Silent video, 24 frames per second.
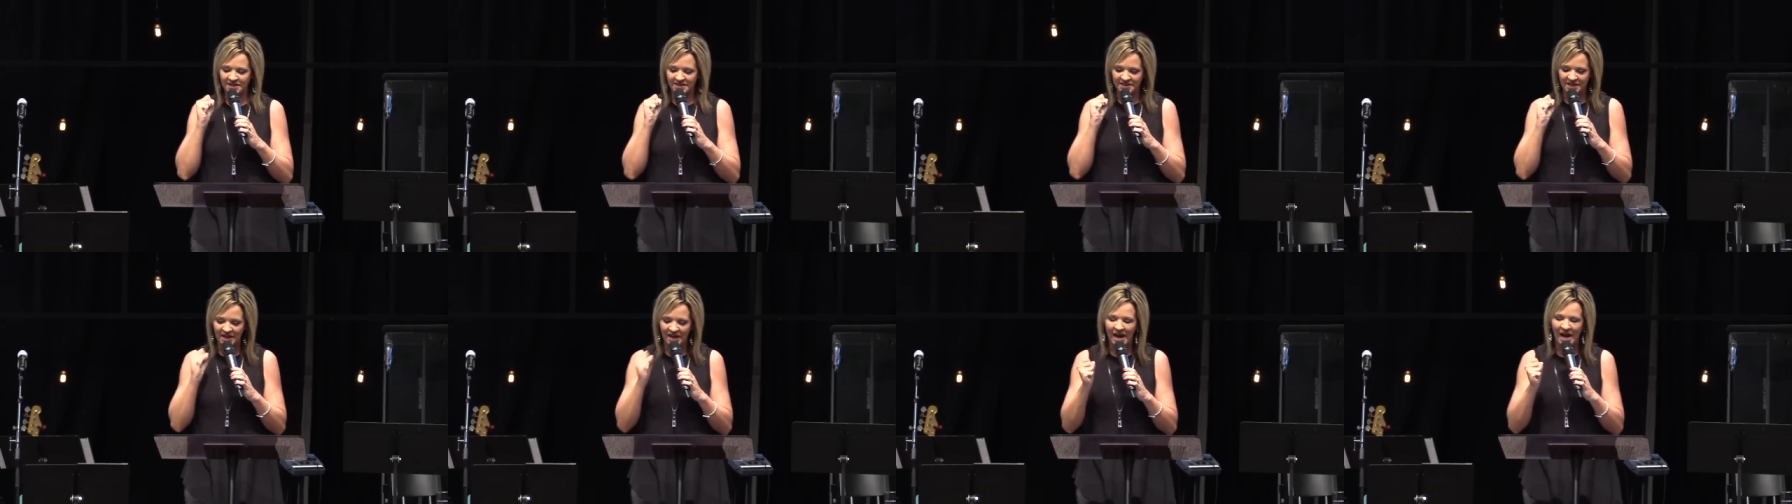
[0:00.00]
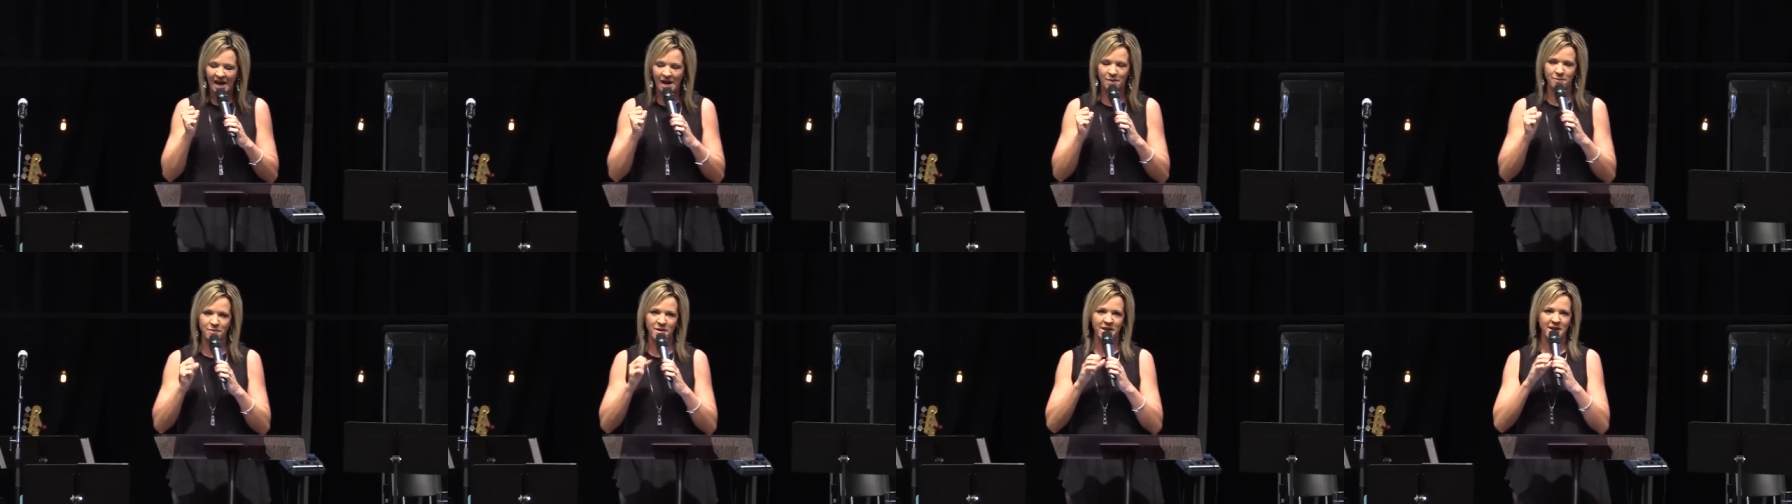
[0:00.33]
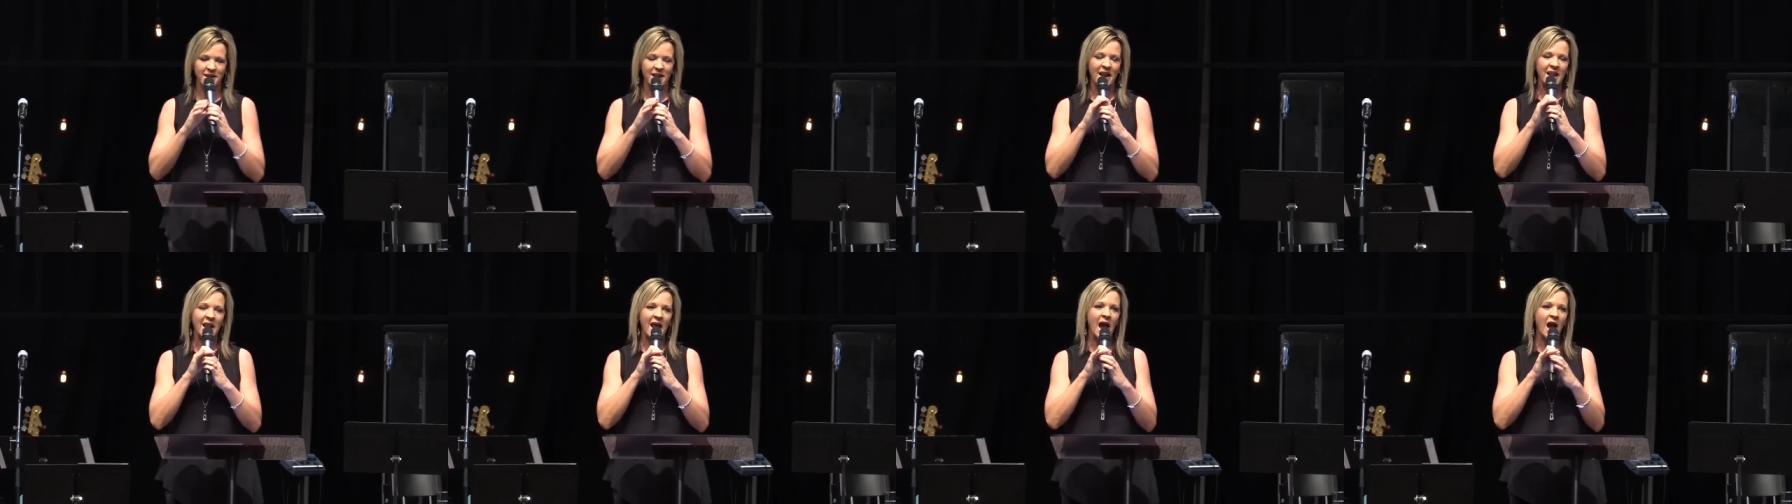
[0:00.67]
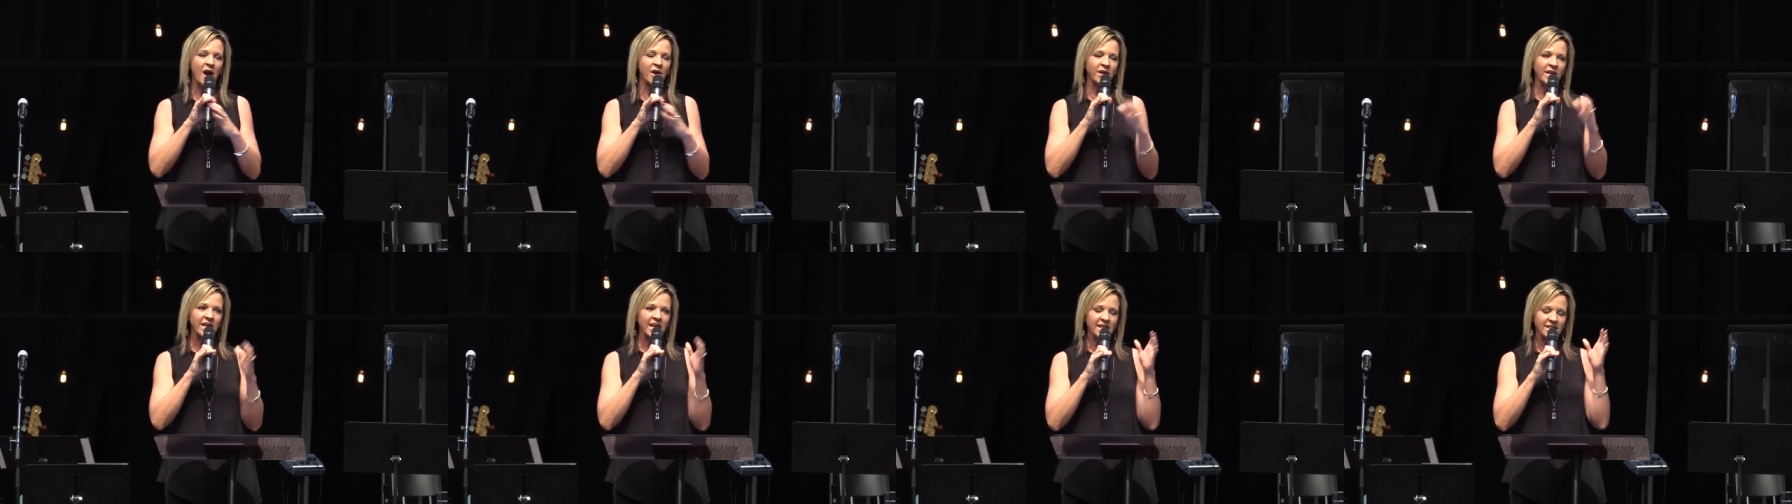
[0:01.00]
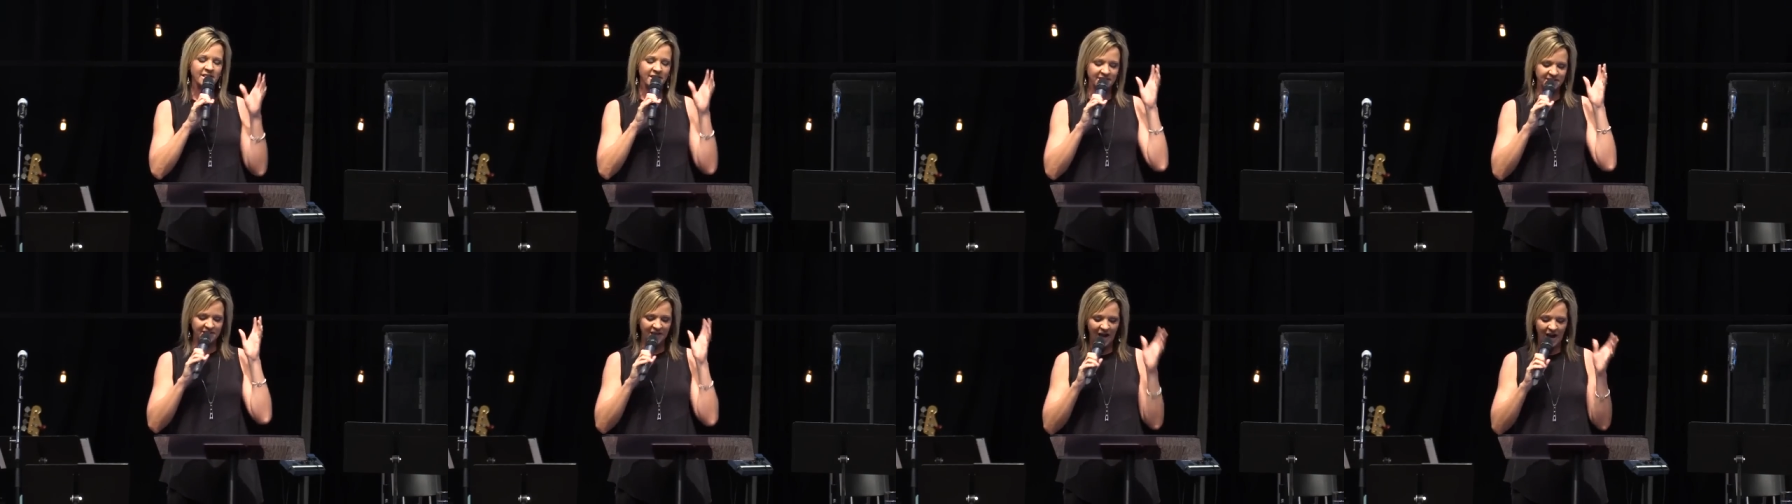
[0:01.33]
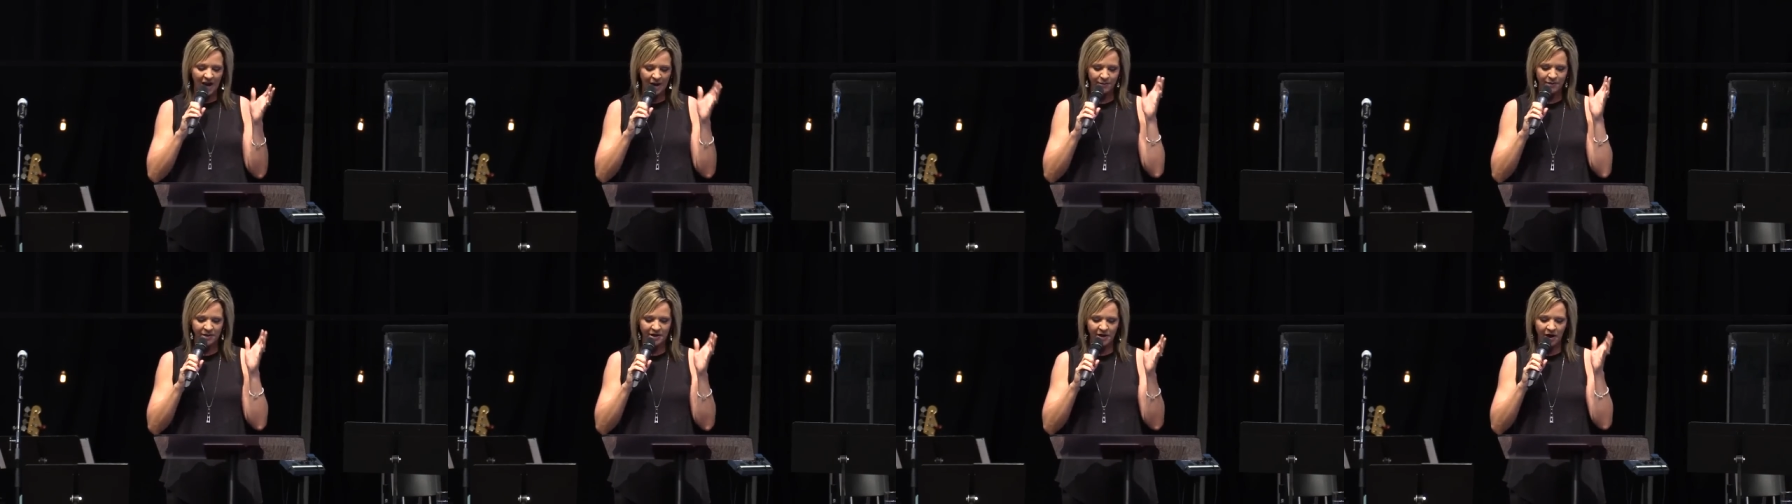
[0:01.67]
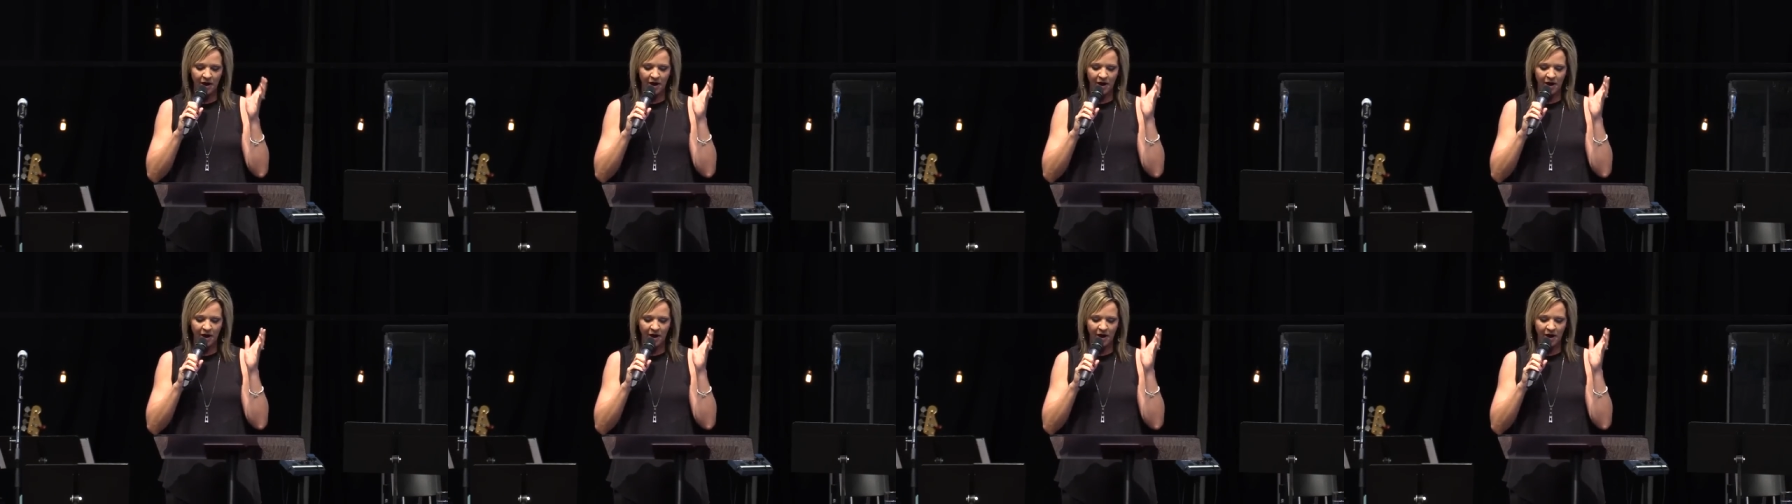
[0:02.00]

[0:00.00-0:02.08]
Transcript: timing and how to get the timing